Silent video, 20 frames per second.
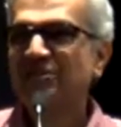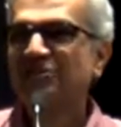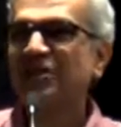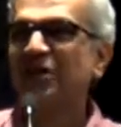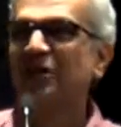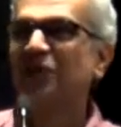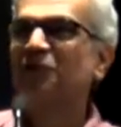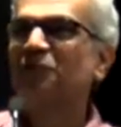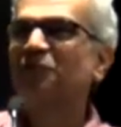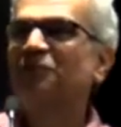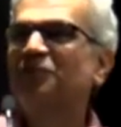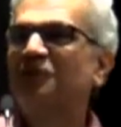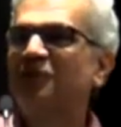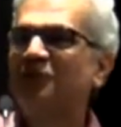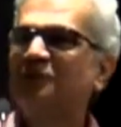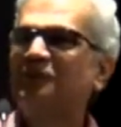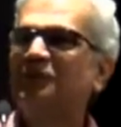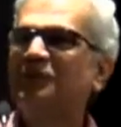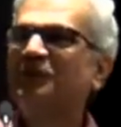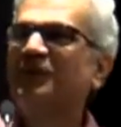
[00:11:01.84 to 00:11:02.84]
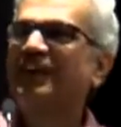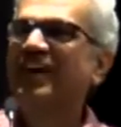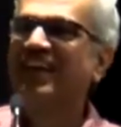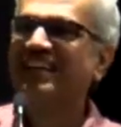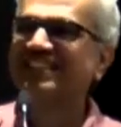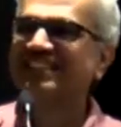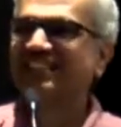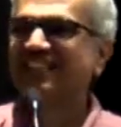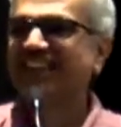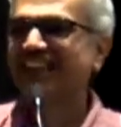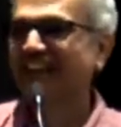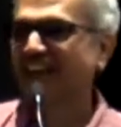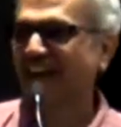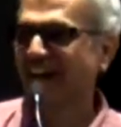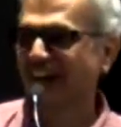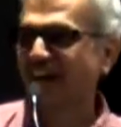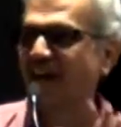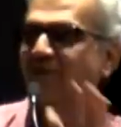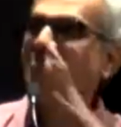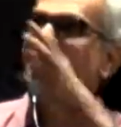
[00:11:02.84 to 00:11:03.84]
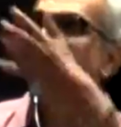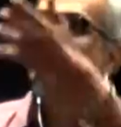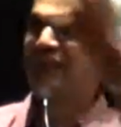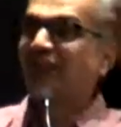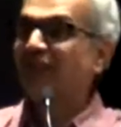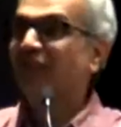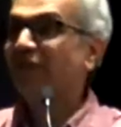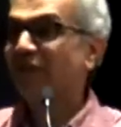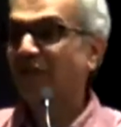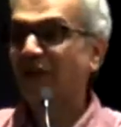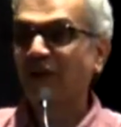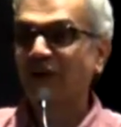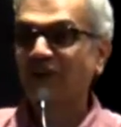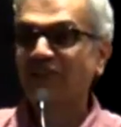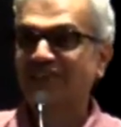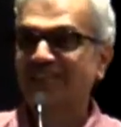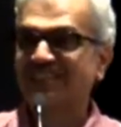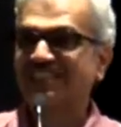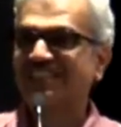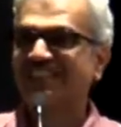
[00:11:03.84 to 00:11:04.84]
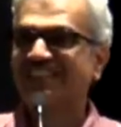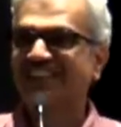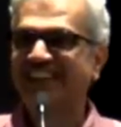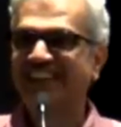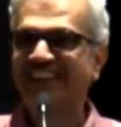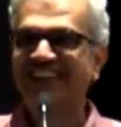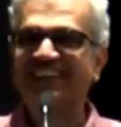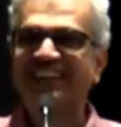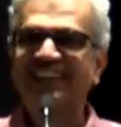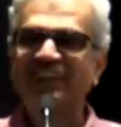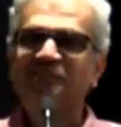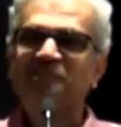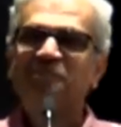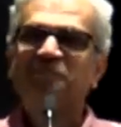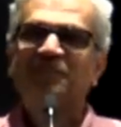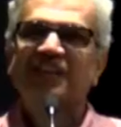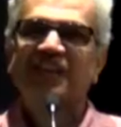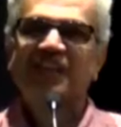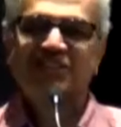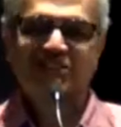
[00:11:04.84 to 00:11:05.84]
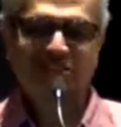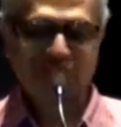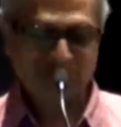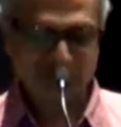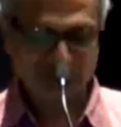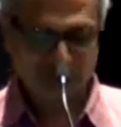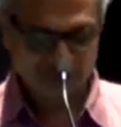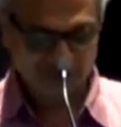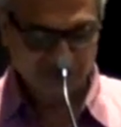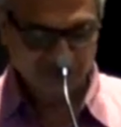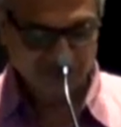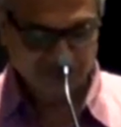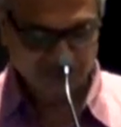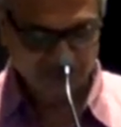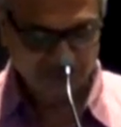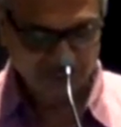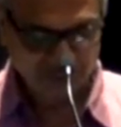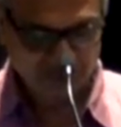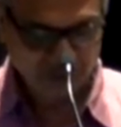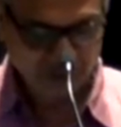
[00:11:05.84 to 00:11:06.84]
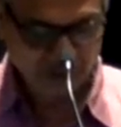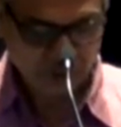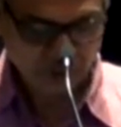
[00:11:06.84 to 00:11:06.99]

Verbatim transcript: so I hope you were able to catch that. I, and I'm speaking for all of us here, right? So so that was